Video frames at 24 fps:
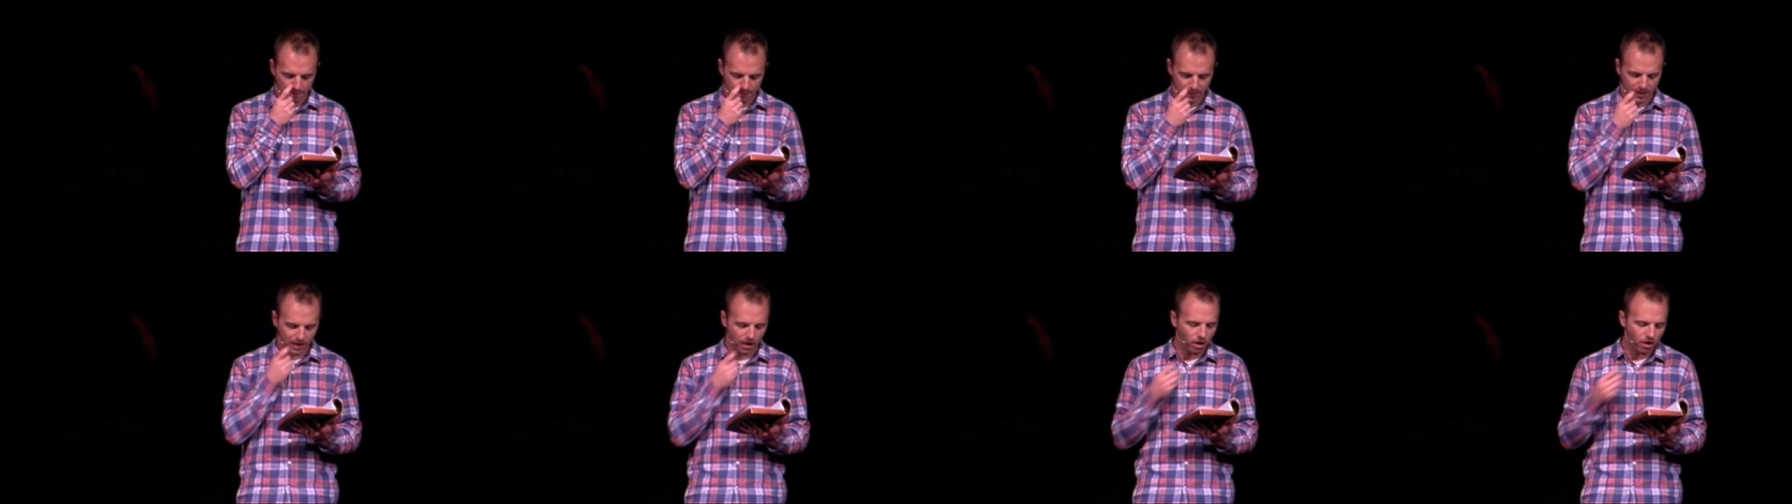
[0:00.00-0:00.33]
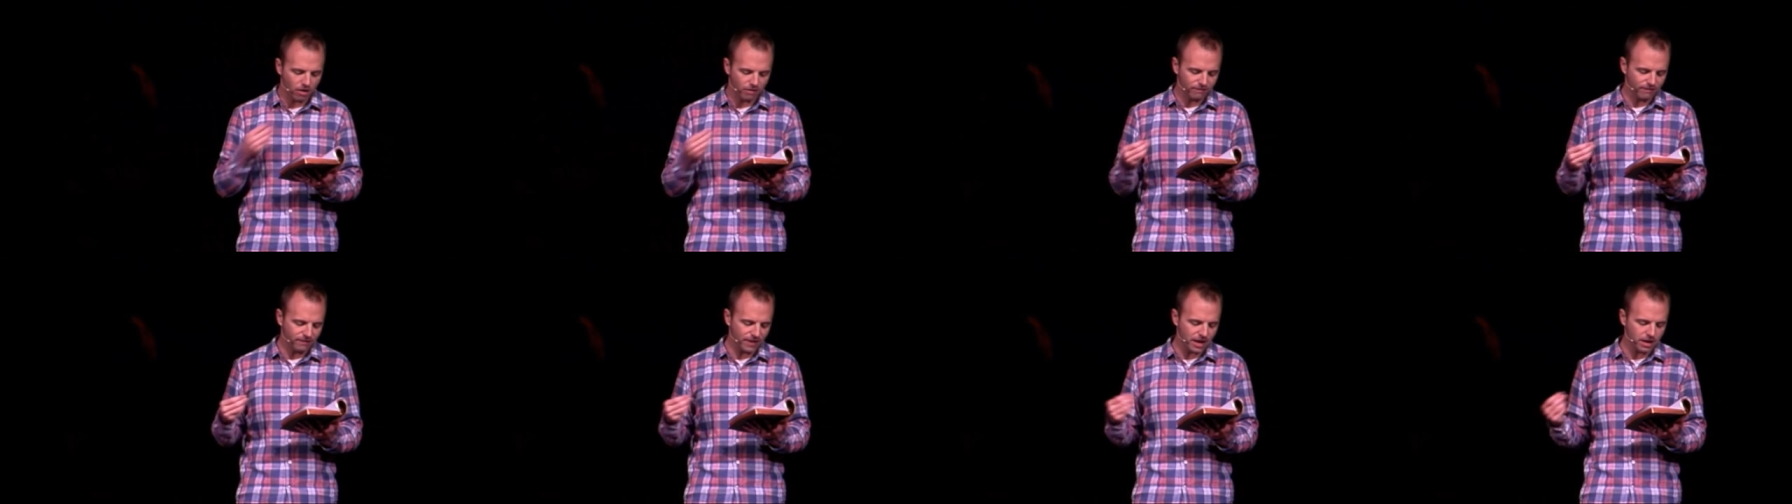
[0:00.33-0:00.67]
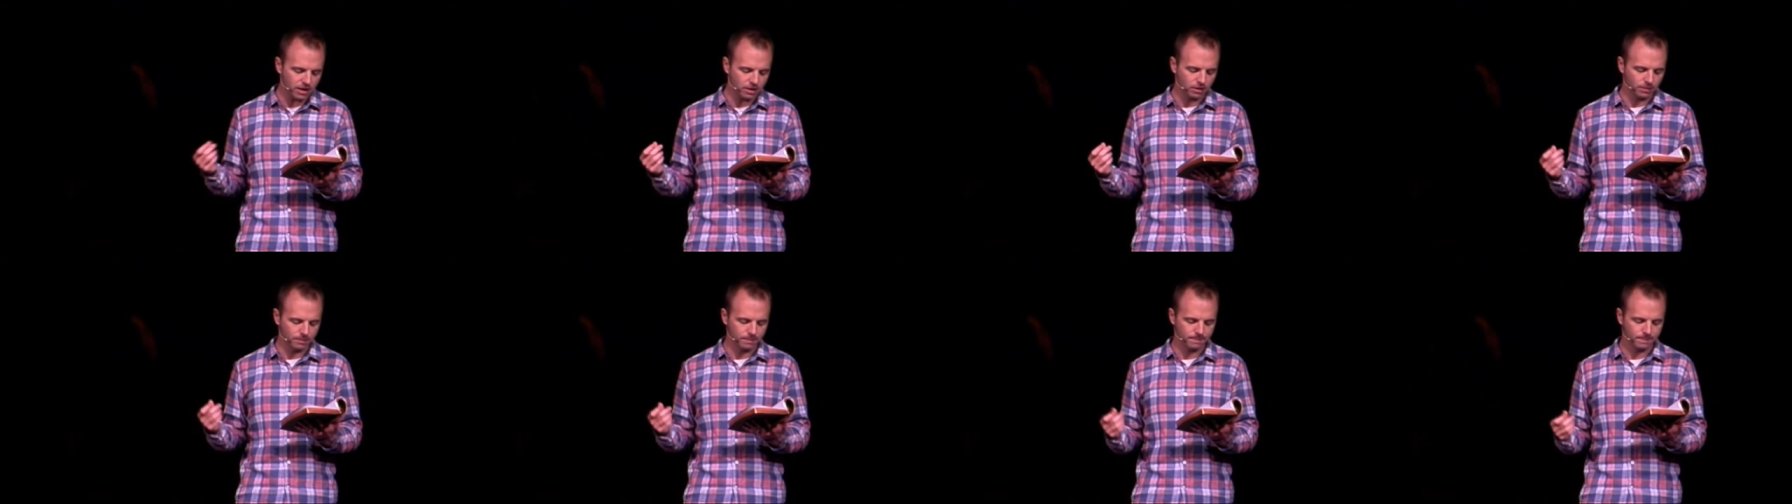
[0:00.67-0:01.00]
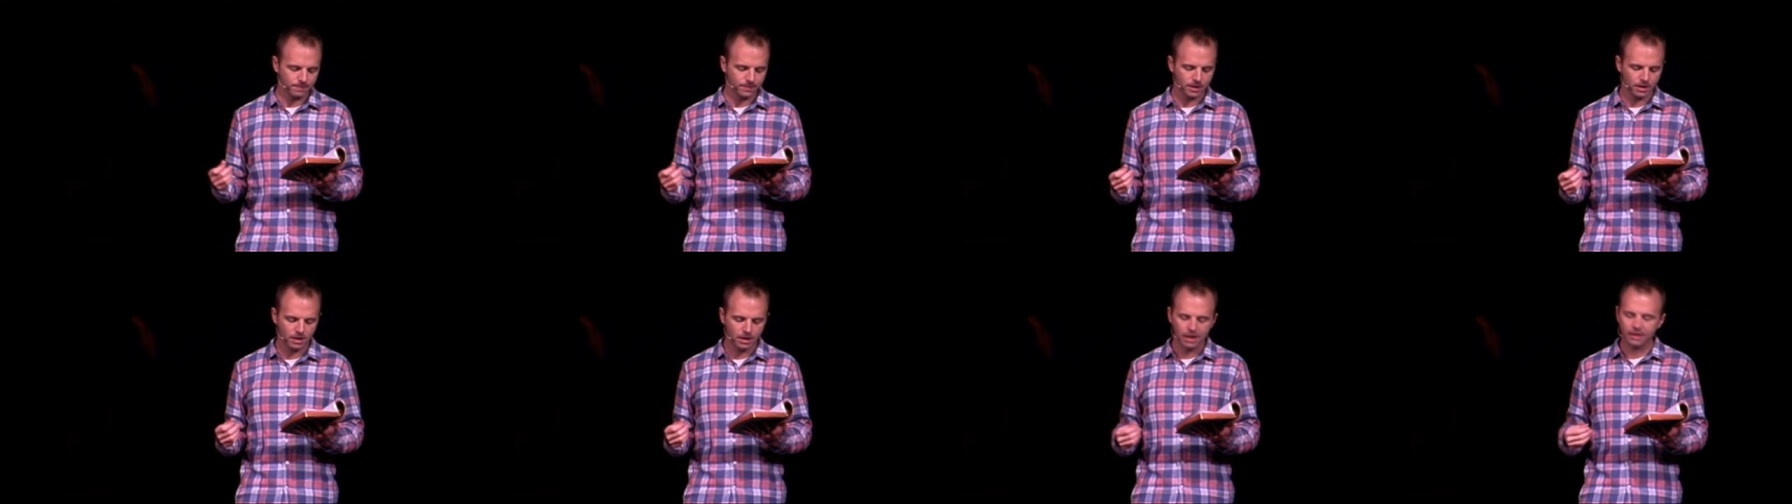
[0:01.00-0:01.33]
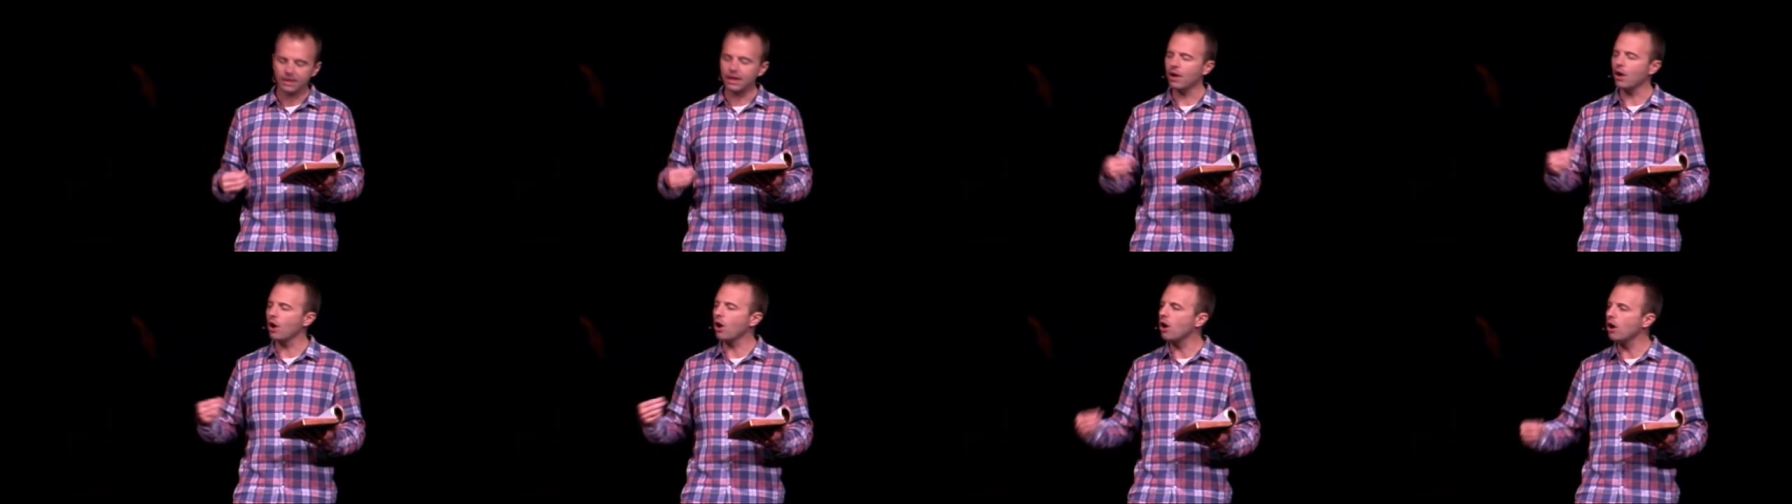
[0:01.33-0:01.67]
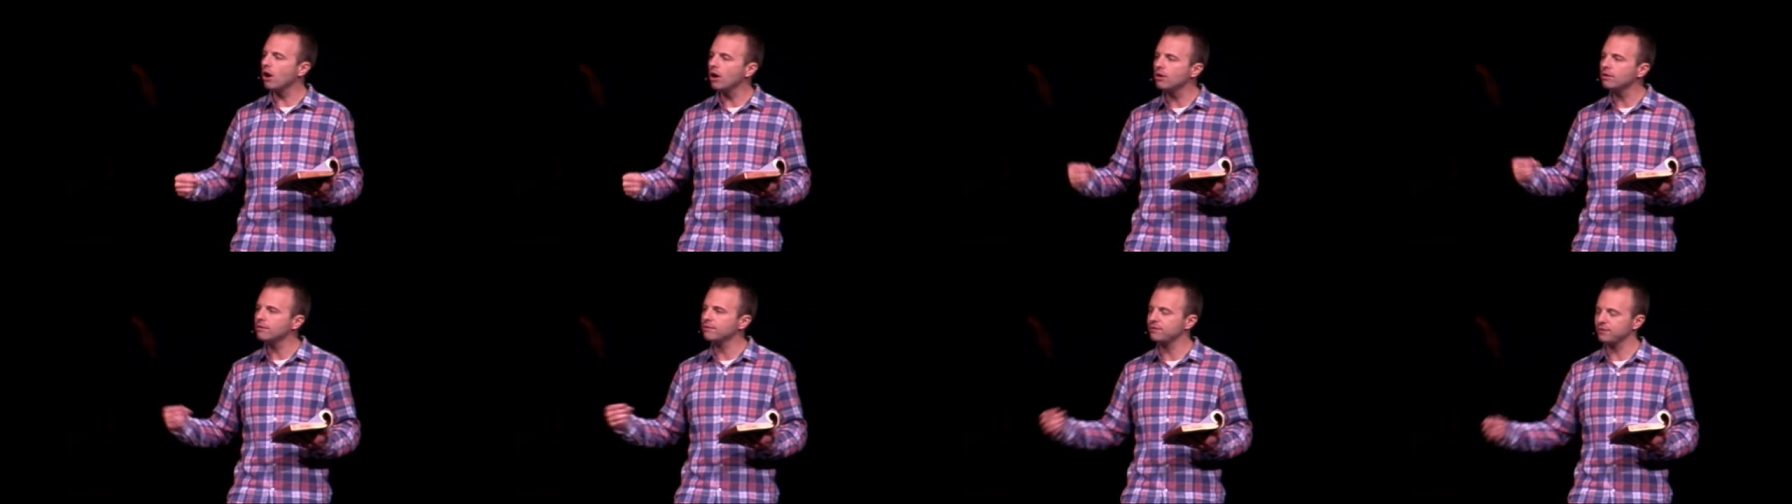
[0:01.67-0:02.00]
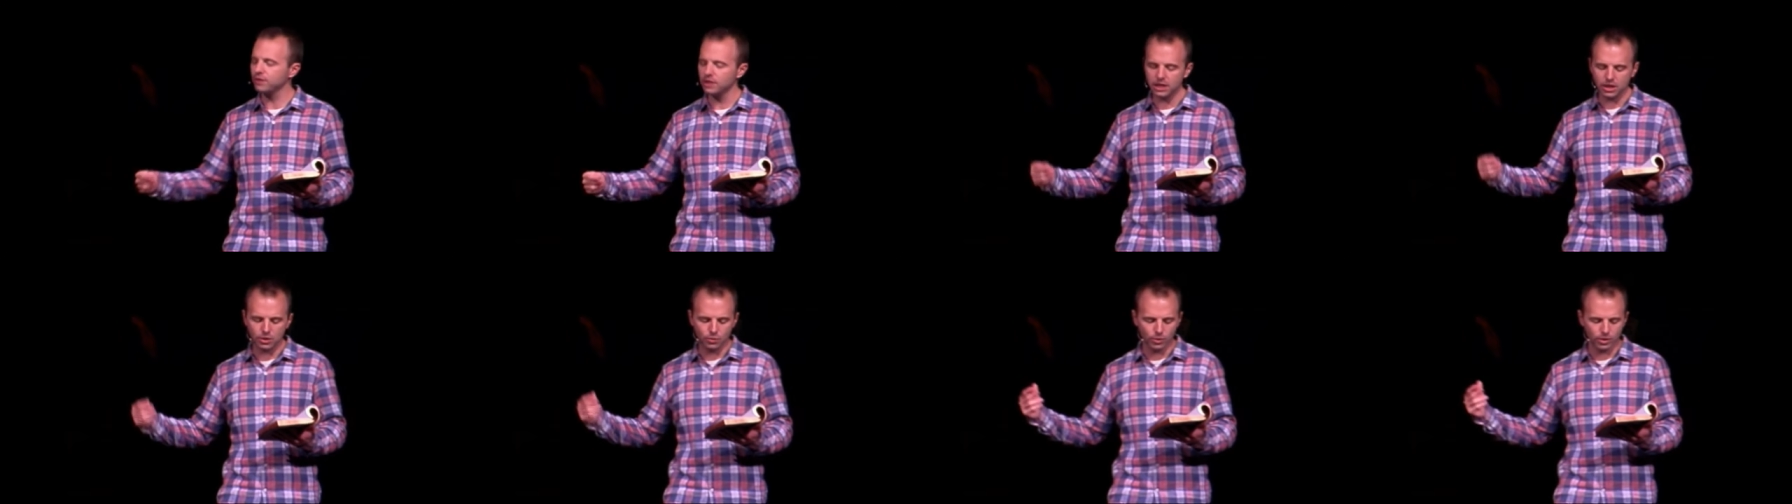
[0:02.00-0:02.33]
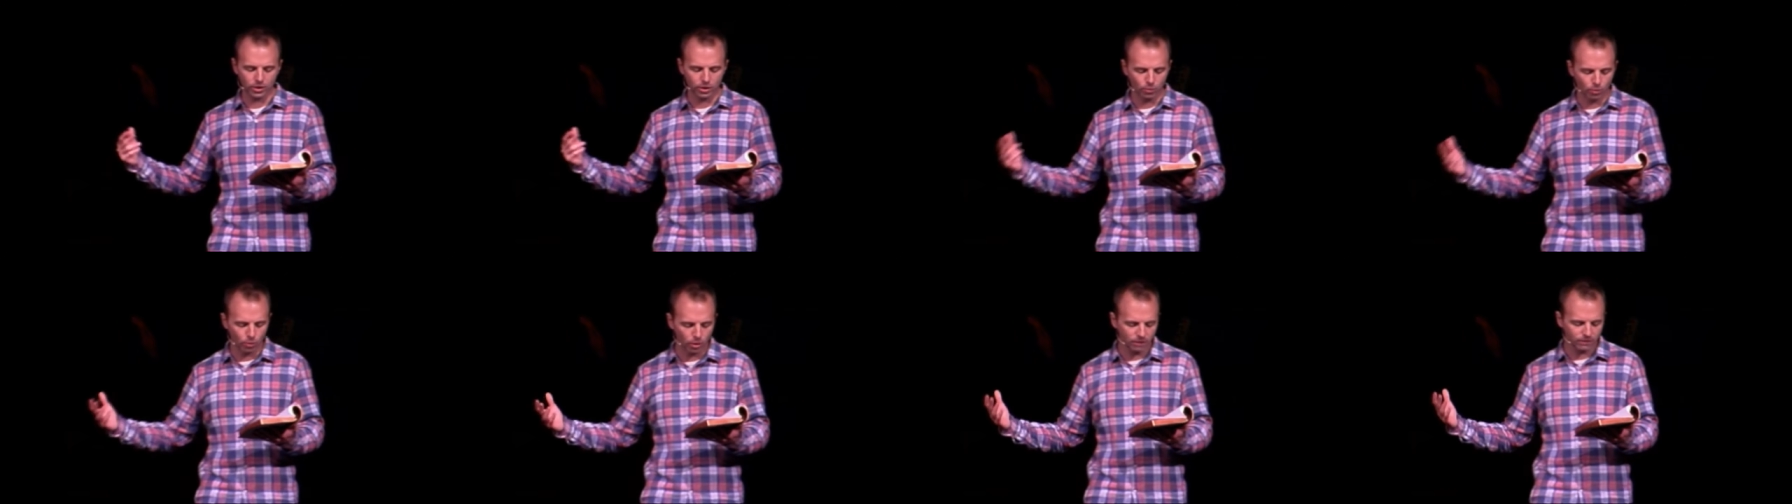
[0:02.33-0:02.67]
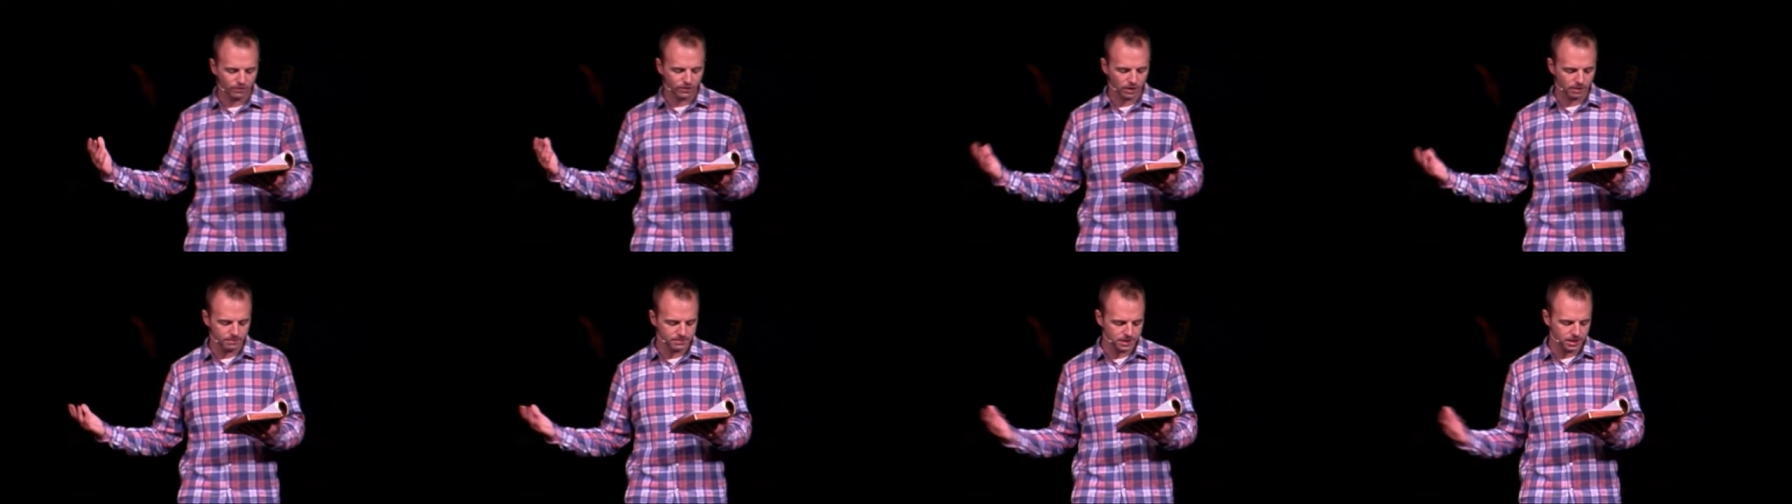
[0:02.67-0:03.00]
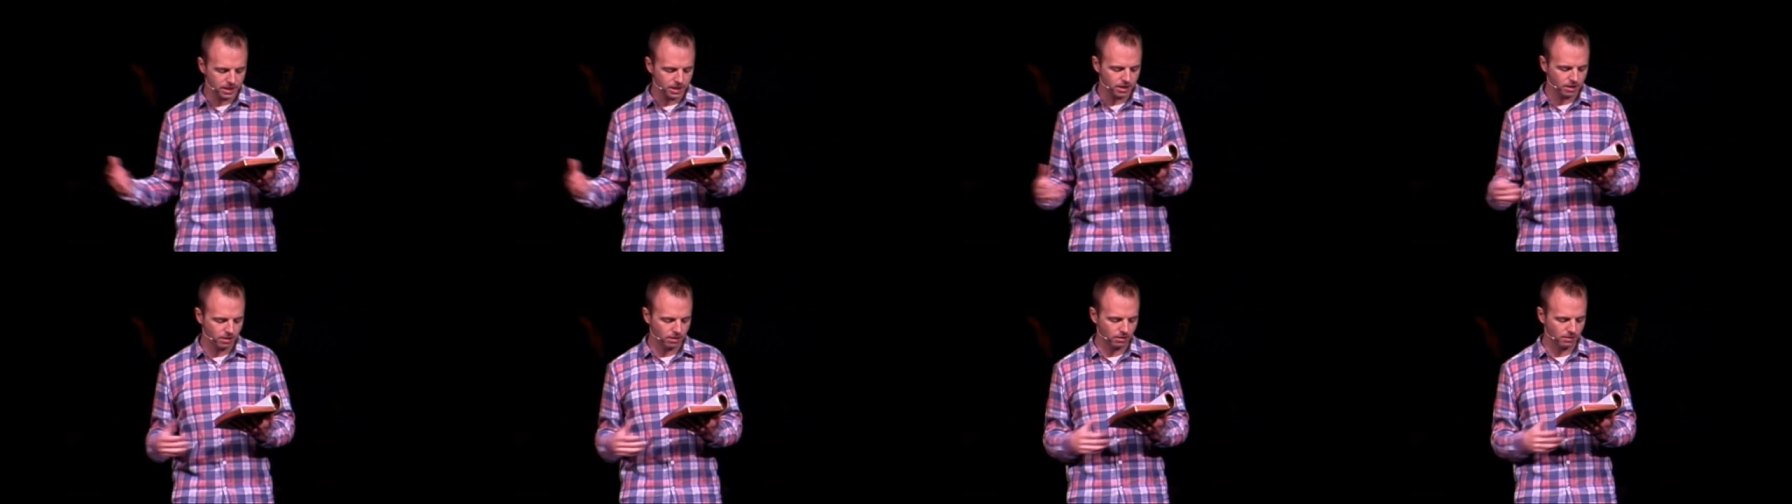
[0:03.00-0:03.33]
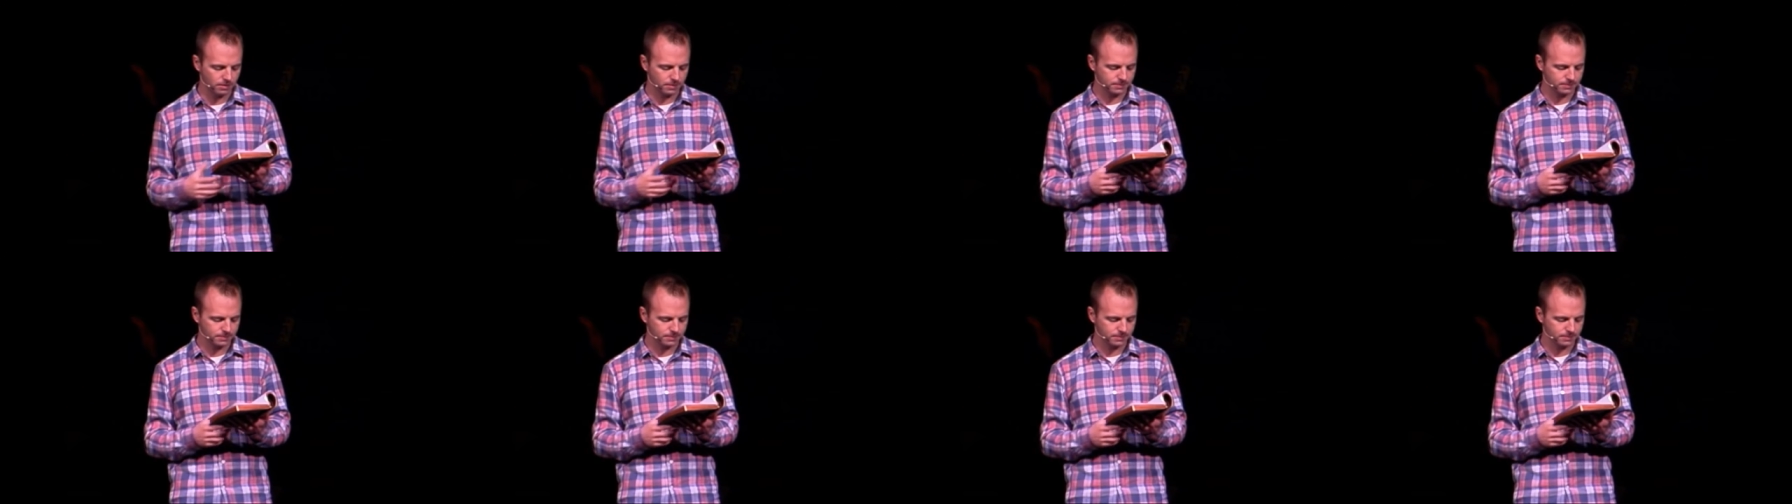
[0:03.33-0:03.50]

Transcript: They all fail, they all flee when the wolf comes near.